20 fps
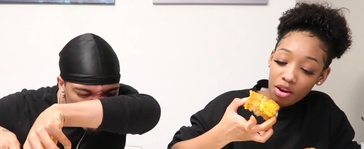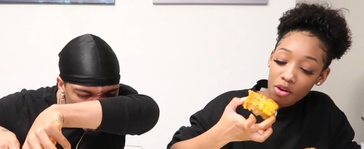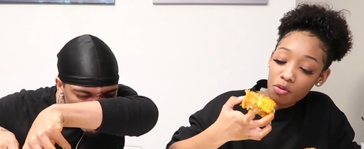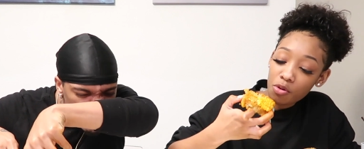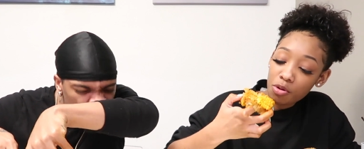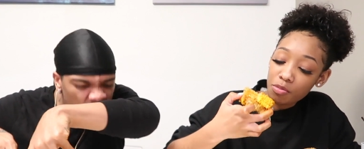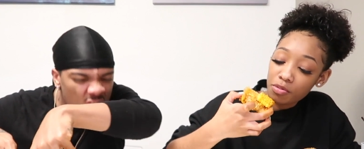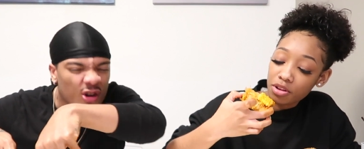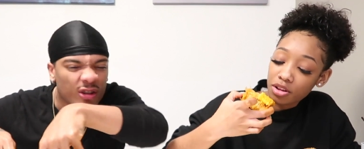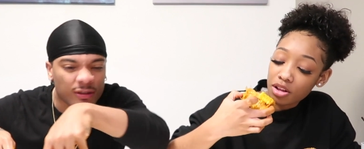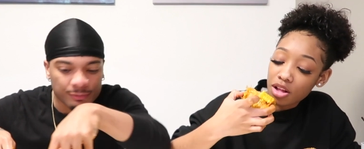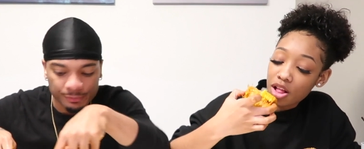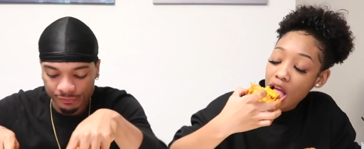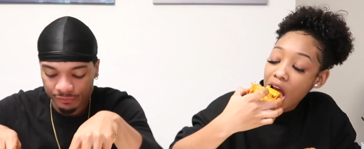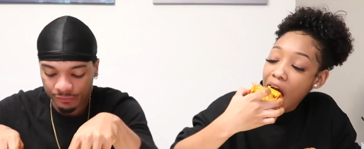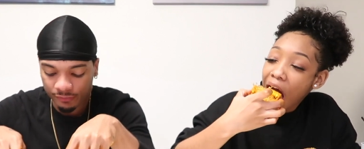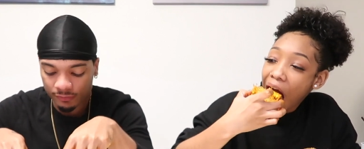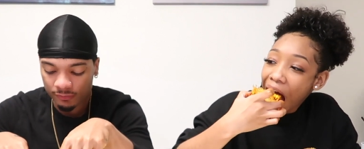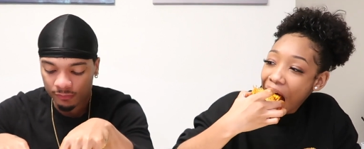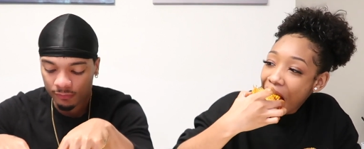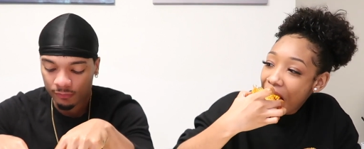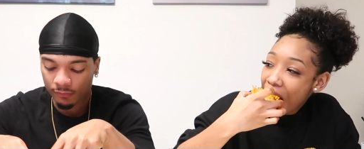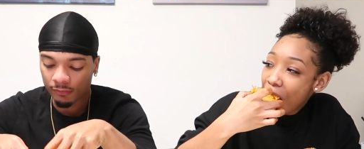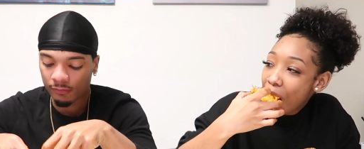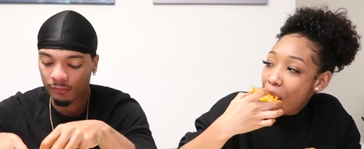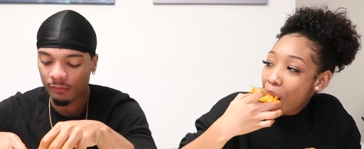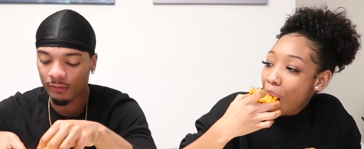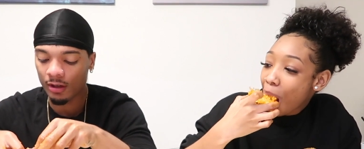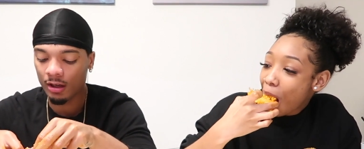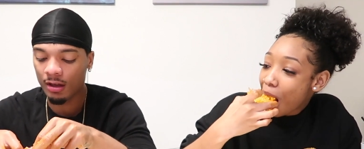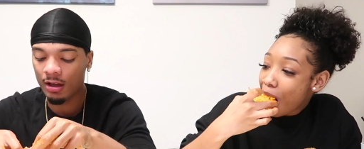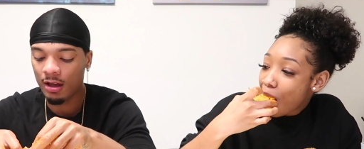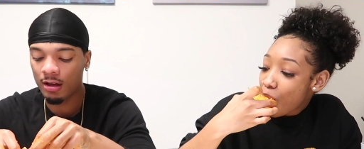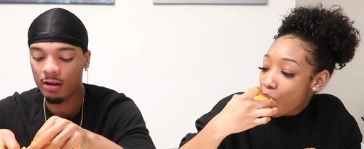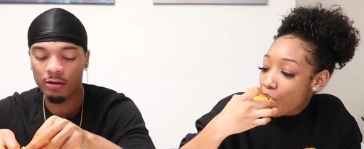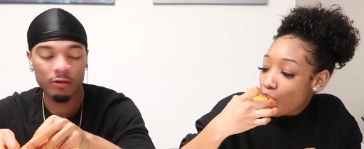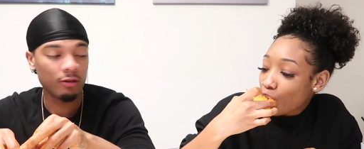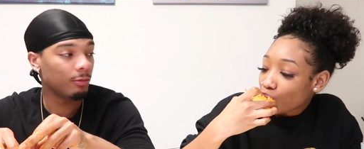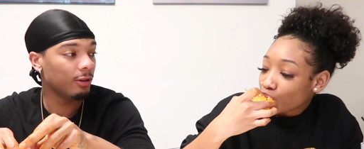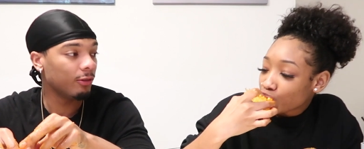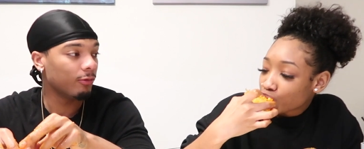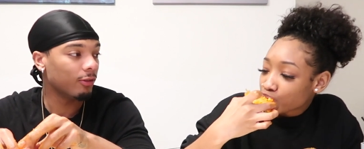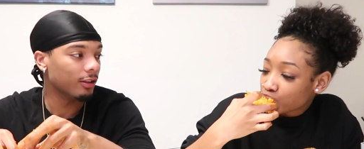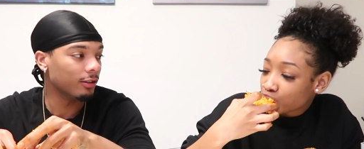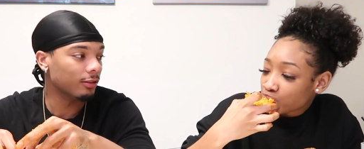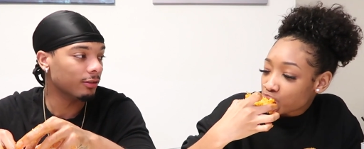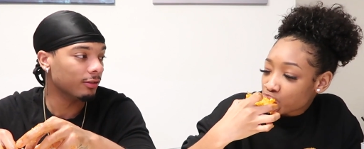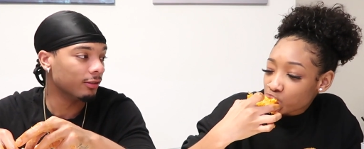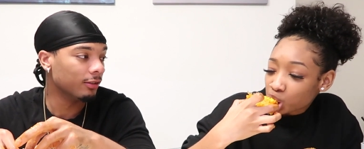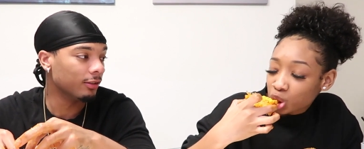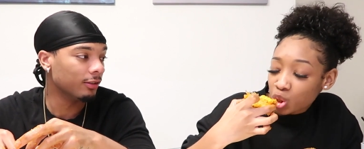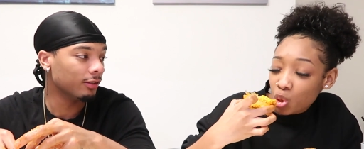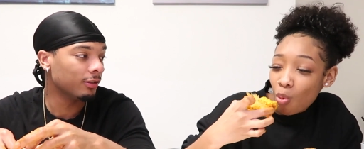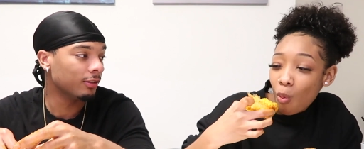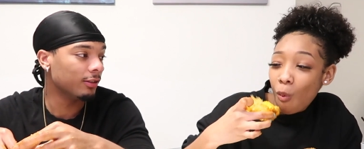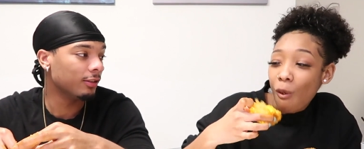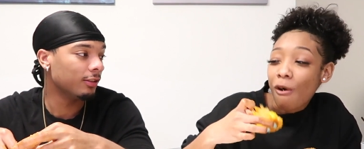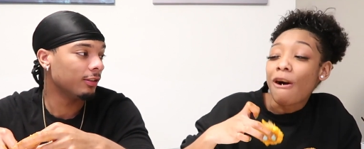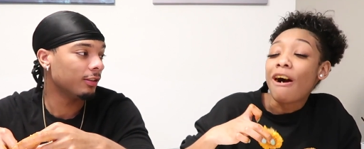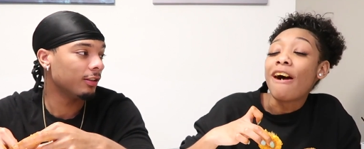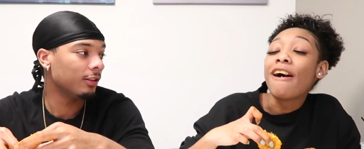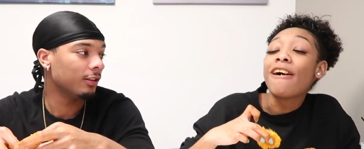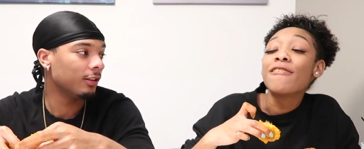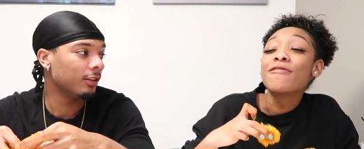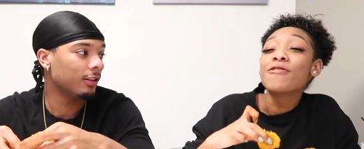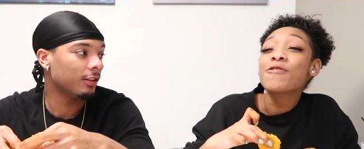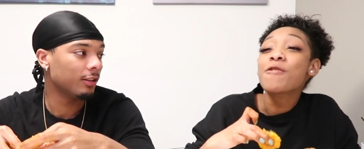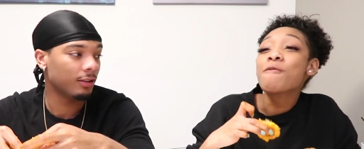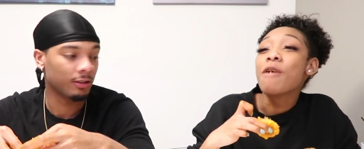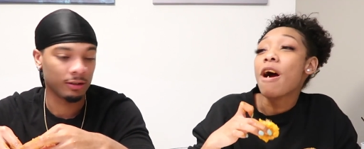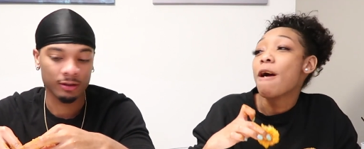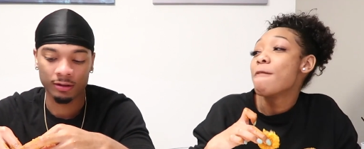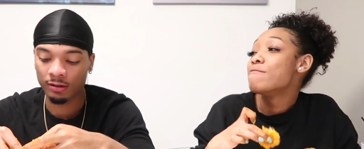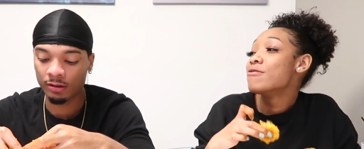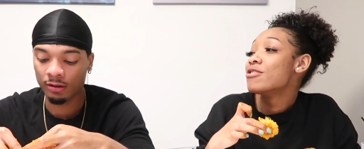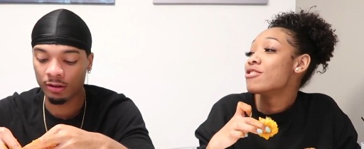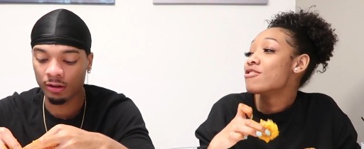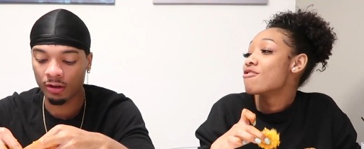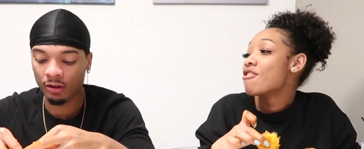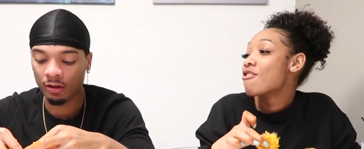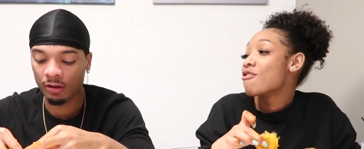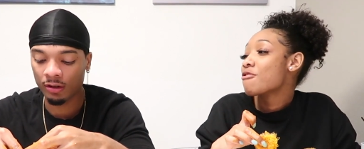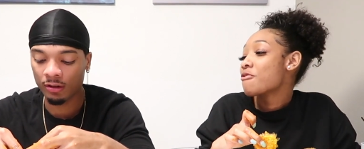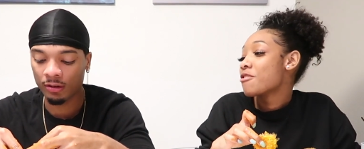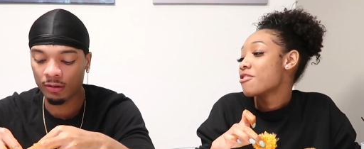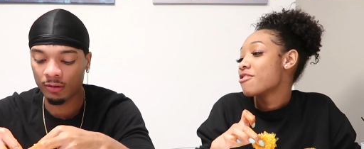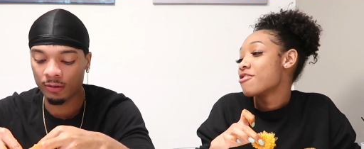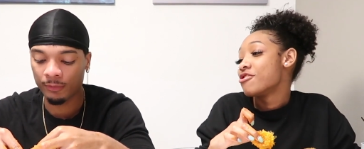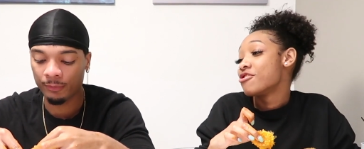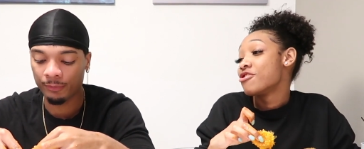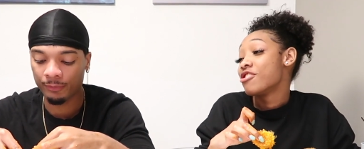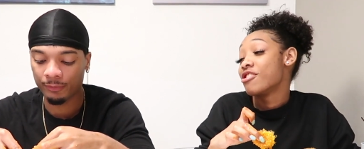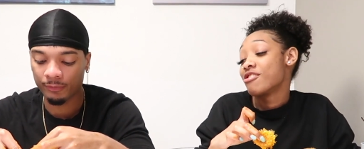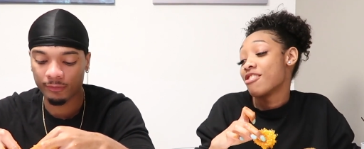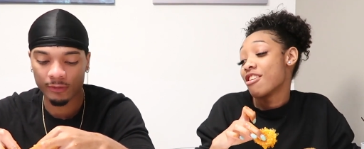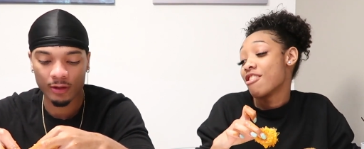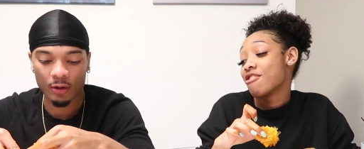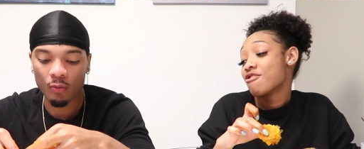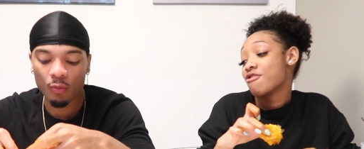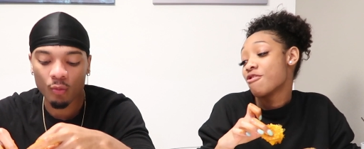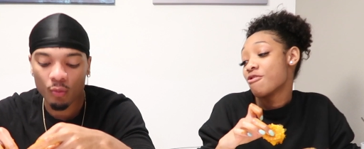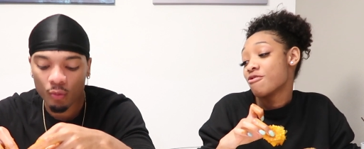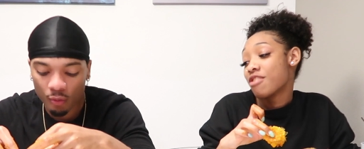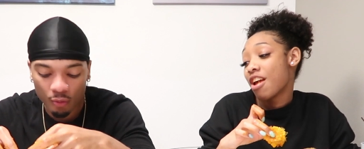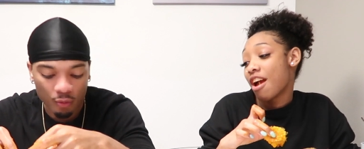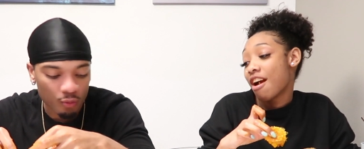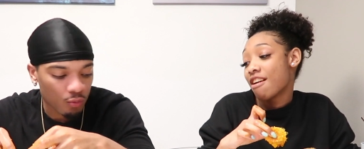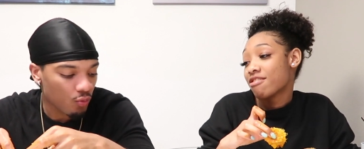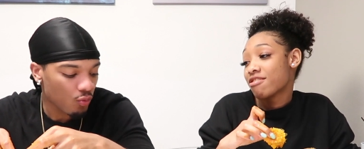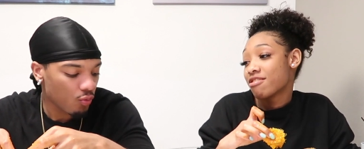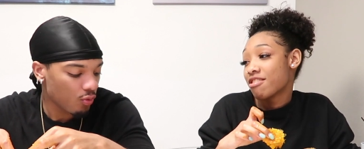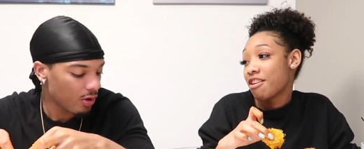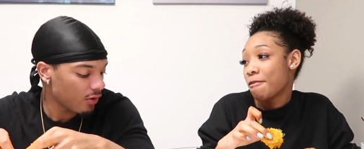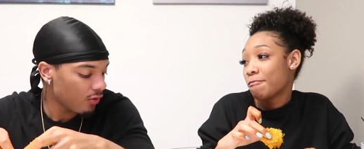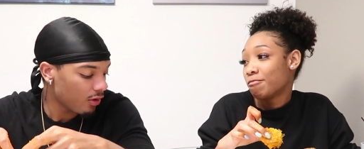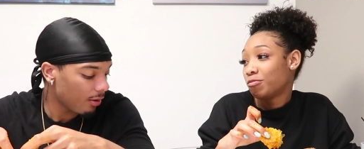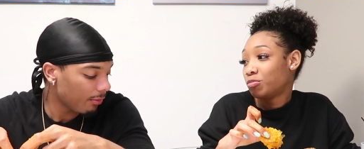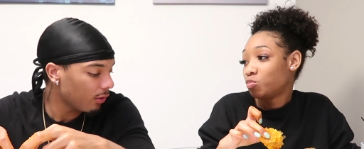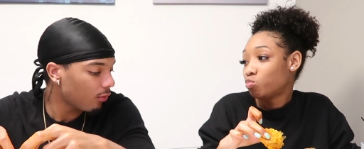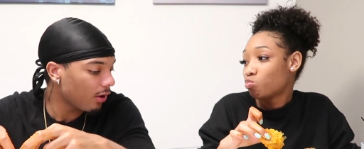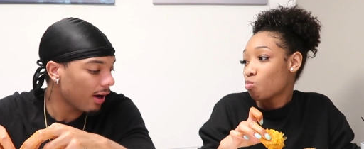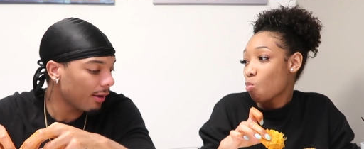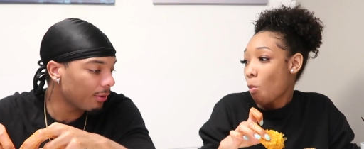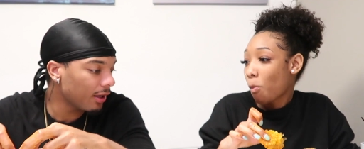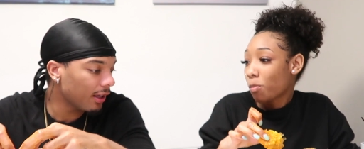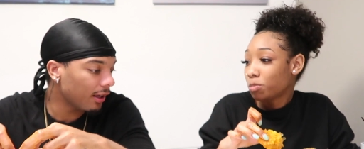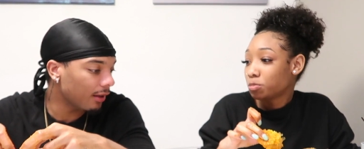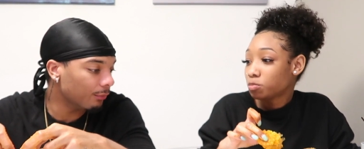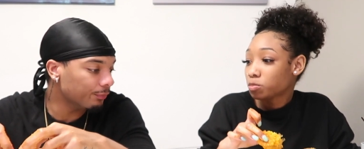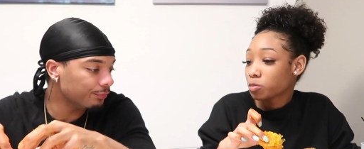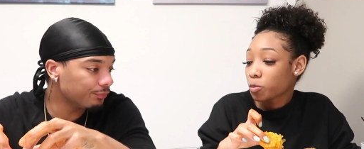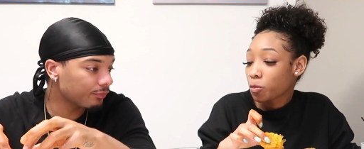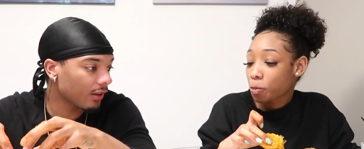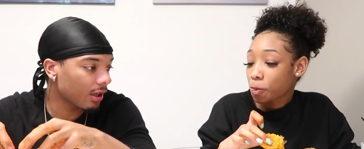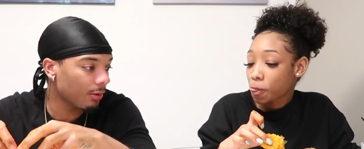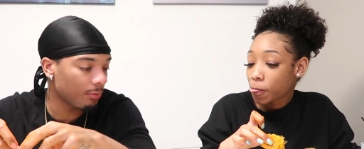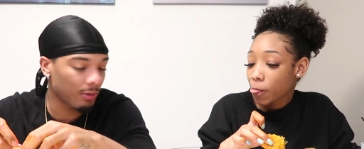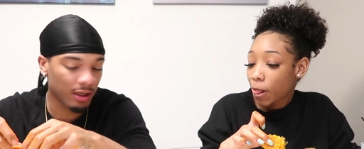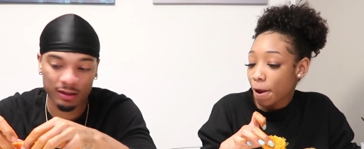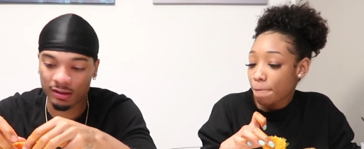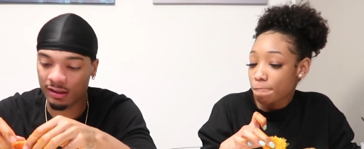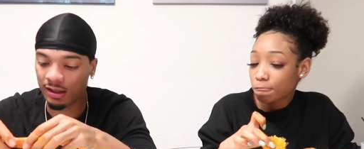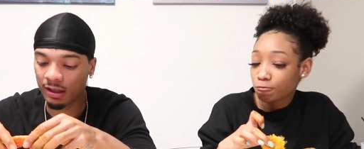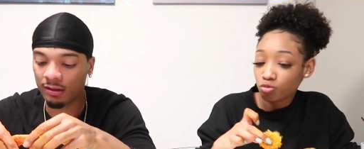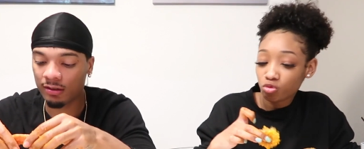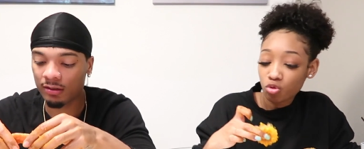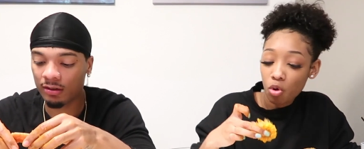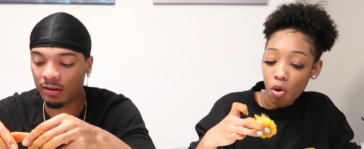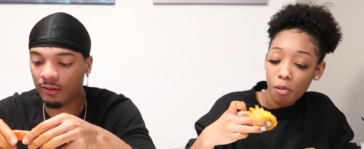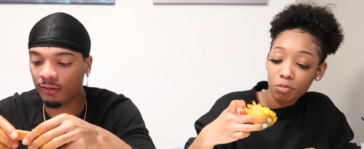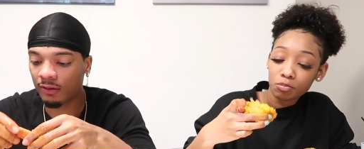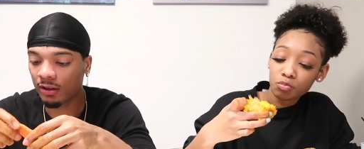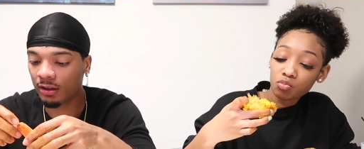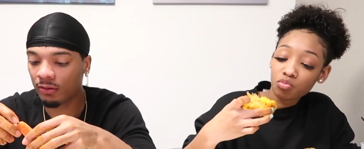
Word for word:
Speaker 1: We'll be,
Speaker 2: we'll be what?
Speaker 1: Why are you wiping your nose with your shirt? That's so nasty.
Speaker 2: Where you want me to wipe it at? I'm about to take this off